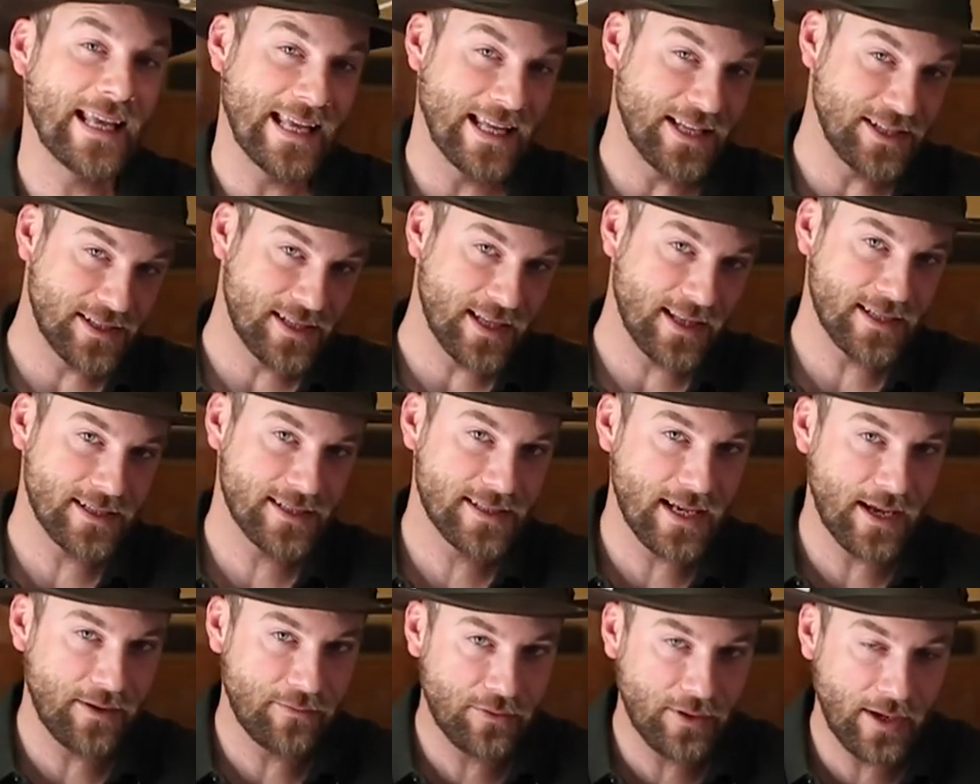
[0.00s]
into the
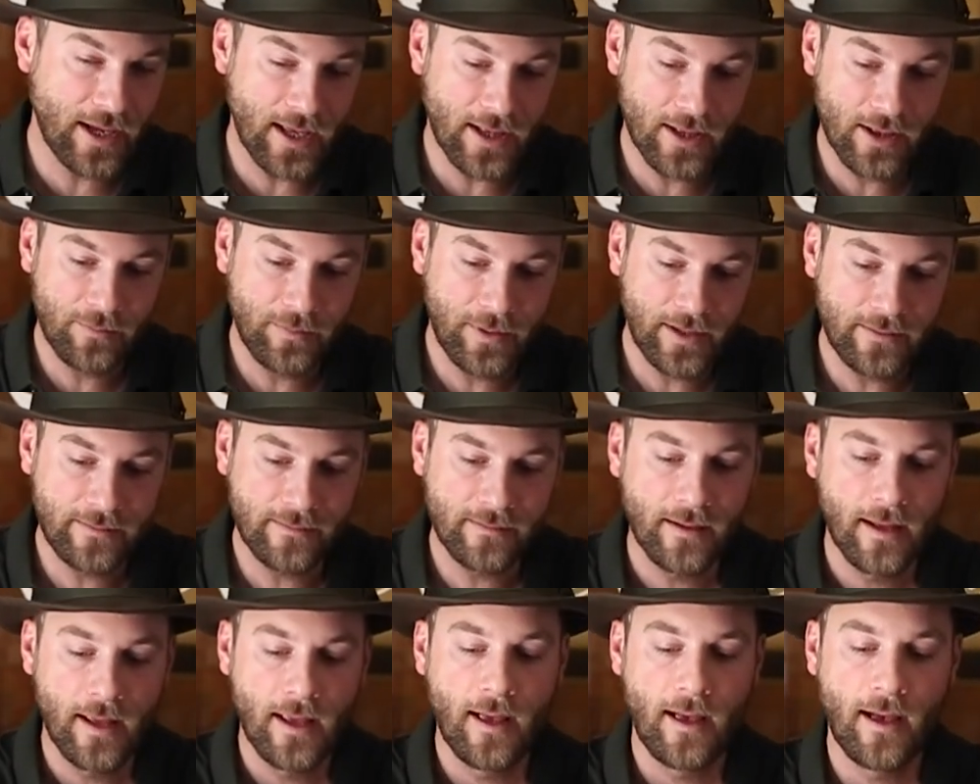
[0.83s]
savory element,
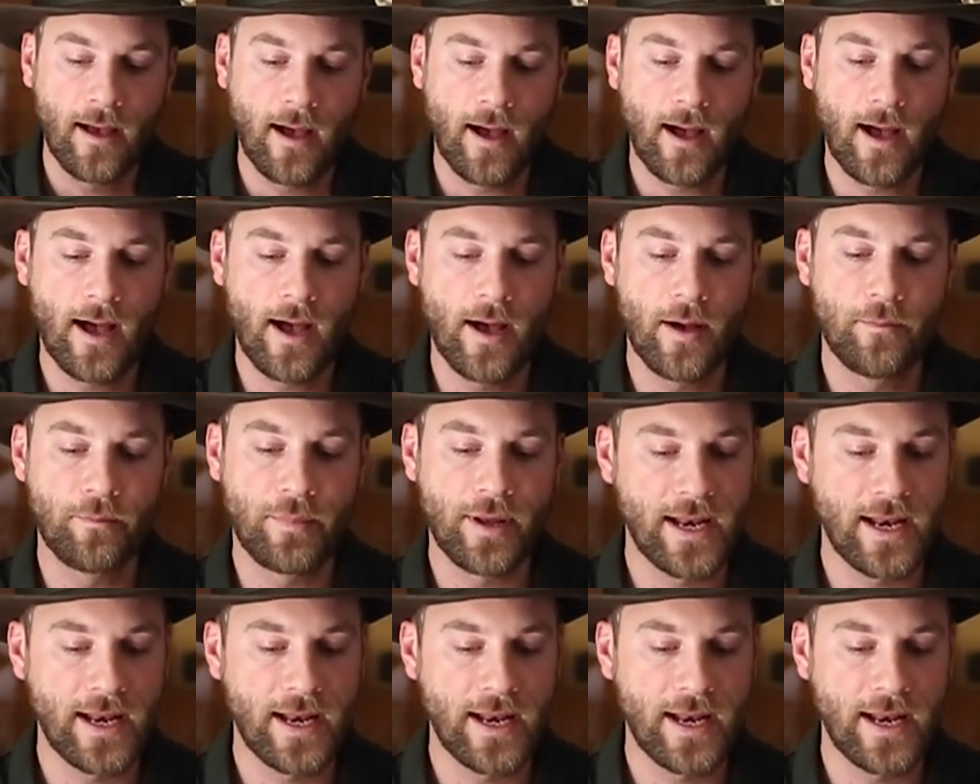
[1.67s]
um,